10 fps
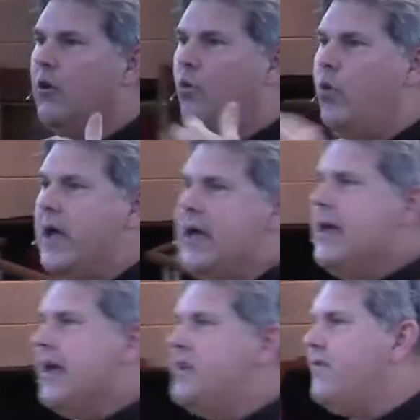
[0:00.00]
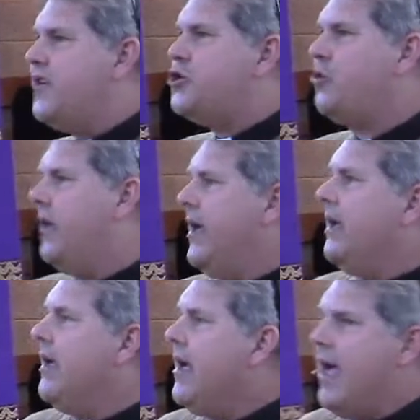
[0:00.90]
we
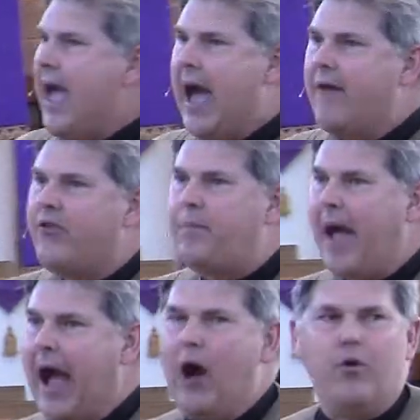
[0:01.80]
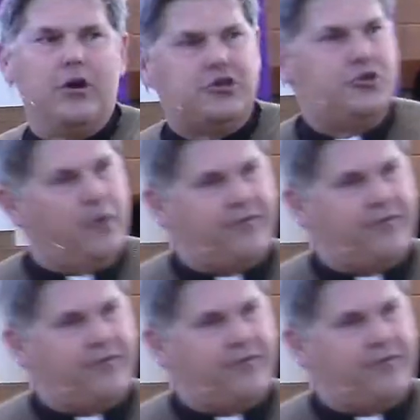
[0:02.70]
individually have the power to